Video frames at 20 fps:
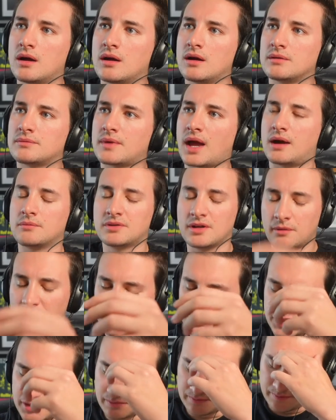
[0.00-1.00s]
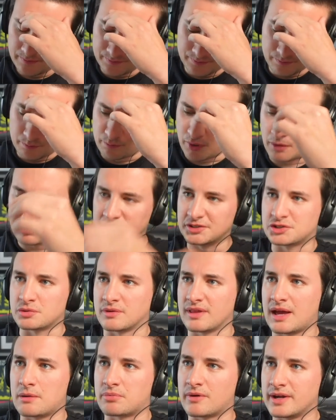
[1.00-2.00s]
uh, I'm going to ask you probably to
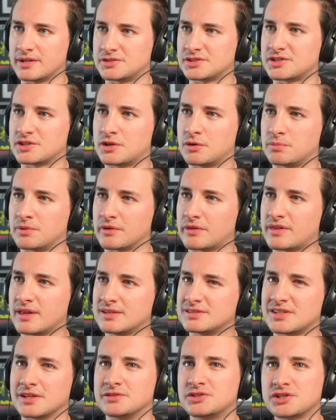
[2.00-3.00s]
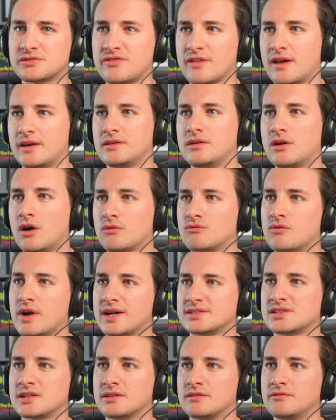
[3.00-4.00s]
elaborate just a couple of things there, just for like non
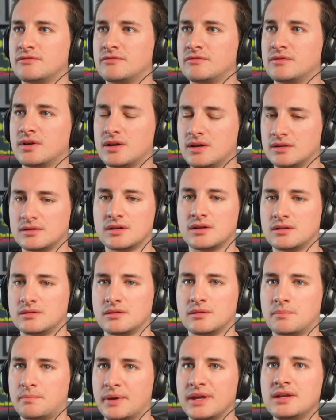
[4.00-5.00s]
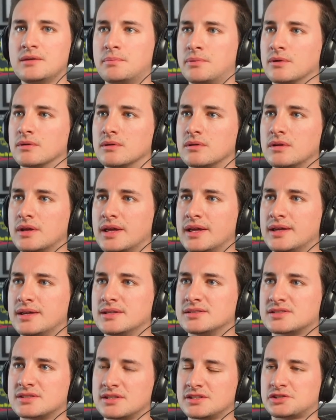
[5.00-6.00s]
wrestling uh, people,
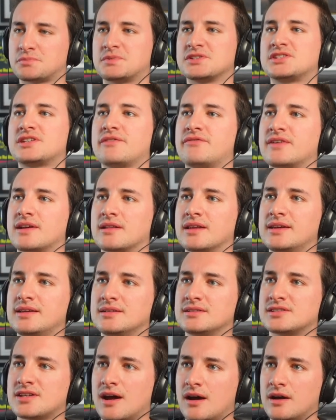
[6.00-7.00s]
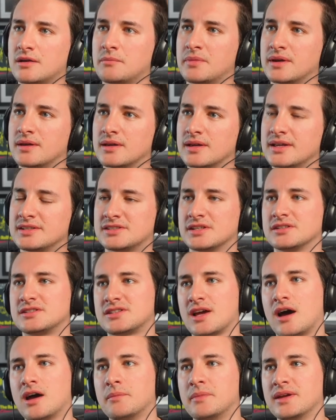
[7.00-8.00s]
is specifically timing. Is it
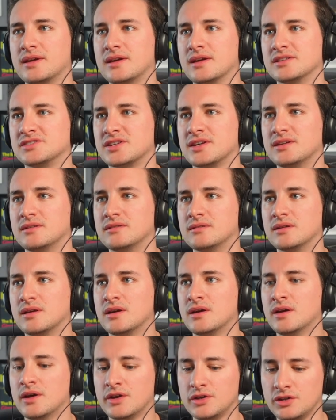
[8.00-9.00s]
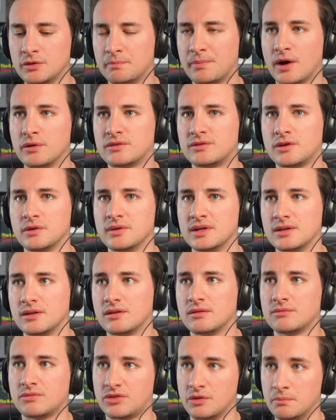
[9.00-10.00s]
timing as in you're both
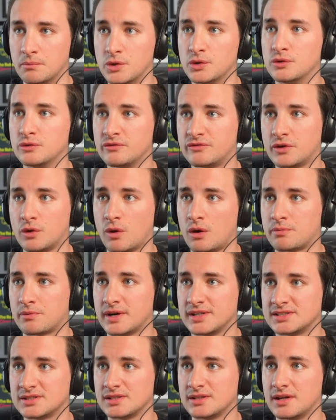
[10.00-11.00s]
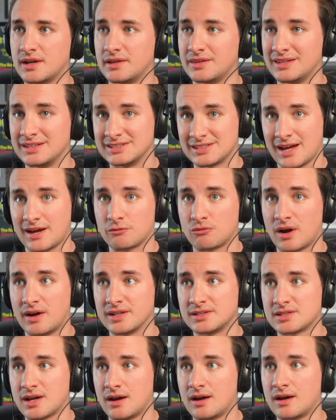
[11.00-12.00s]
doing the move cooperating at the exact
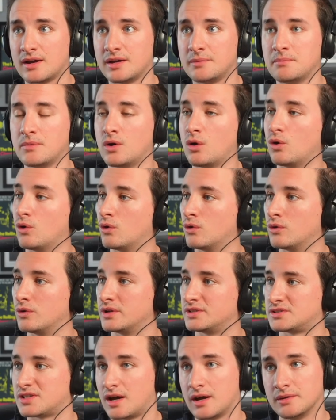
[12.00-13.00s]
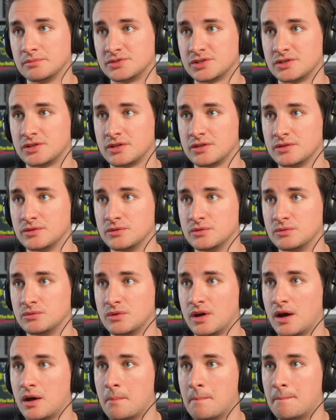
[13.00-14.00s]
right time or time to do
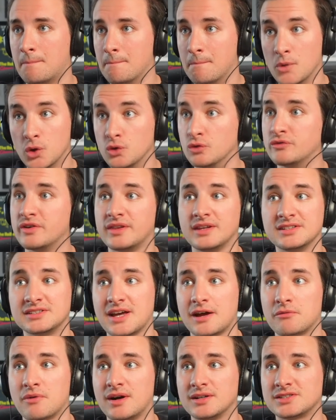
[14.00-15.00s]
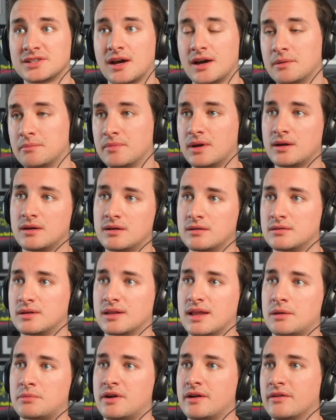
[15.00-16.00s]
a move at the exact right time? Uh,
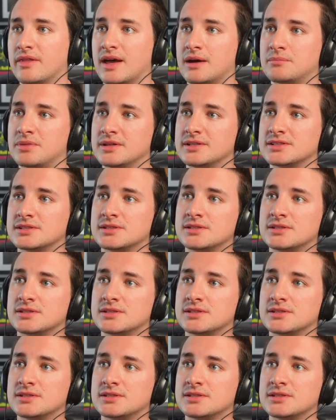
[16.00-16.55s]
elaborate on that, please.